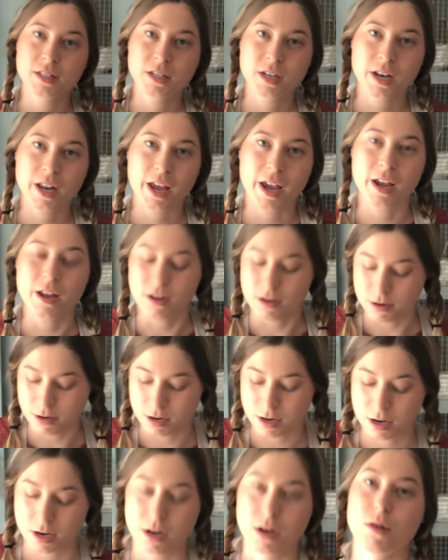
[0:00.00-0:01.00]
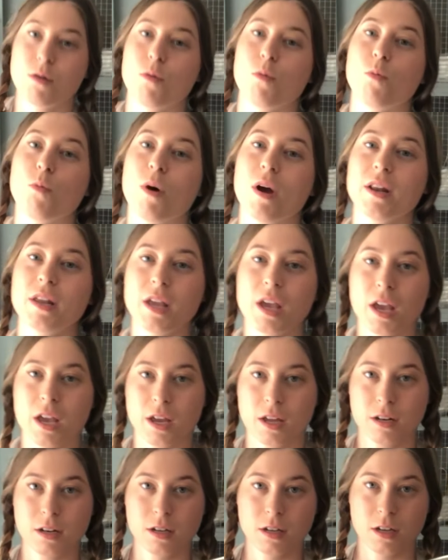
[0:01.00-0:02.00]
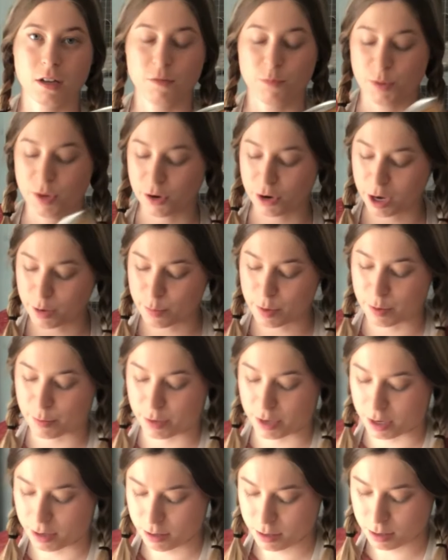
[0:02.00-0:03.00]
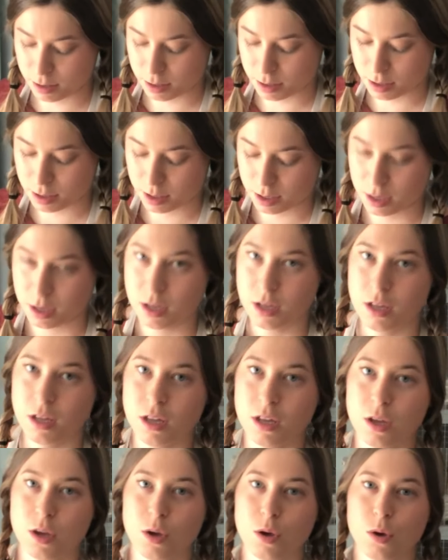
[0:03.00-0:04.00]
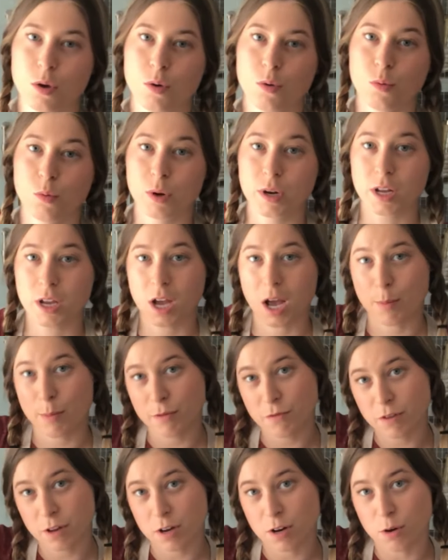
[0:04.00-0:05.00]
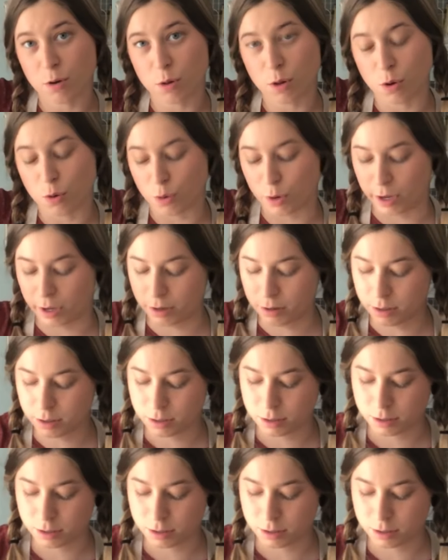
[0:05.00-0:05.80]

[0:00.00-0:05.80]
today are 1 can of pureed pumpkin, 1 cup of canola oil,